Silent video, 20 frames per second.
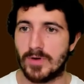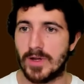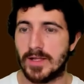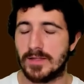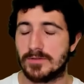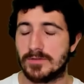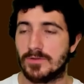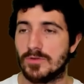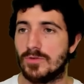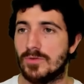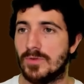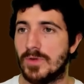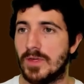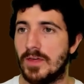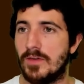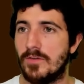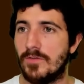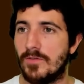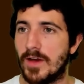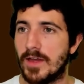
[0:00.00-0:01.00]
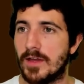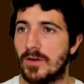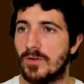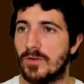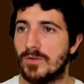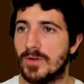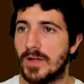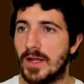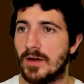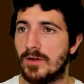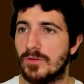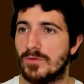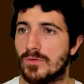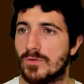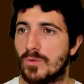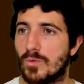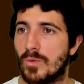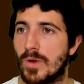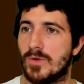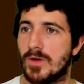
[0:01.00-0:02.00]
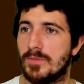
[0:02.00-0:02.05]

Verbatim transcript: All right, so if I go now to